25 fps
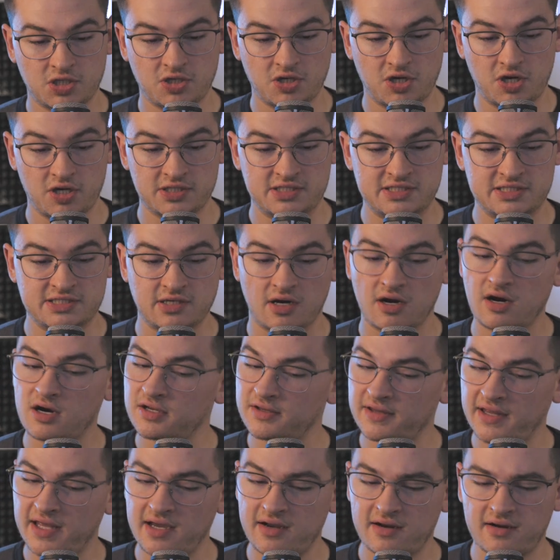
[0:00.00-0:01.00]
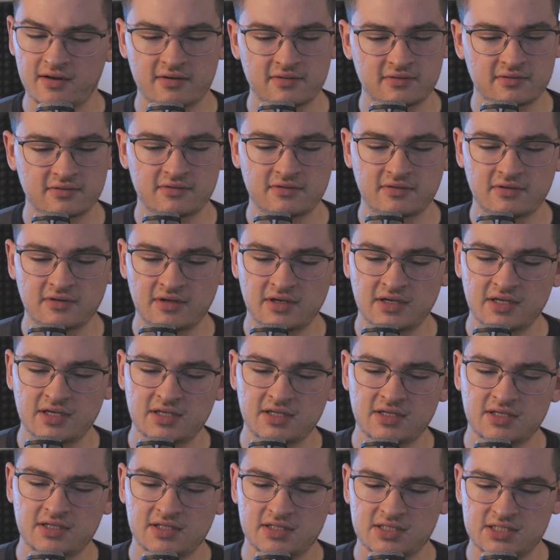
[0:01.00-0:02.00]
Good start there.
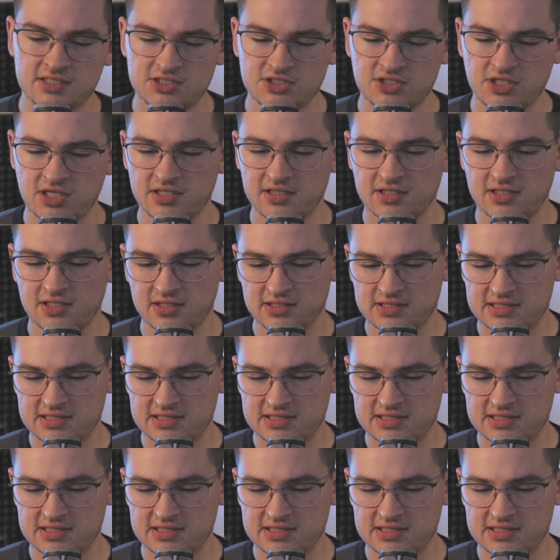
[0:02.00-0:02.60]
Let's try the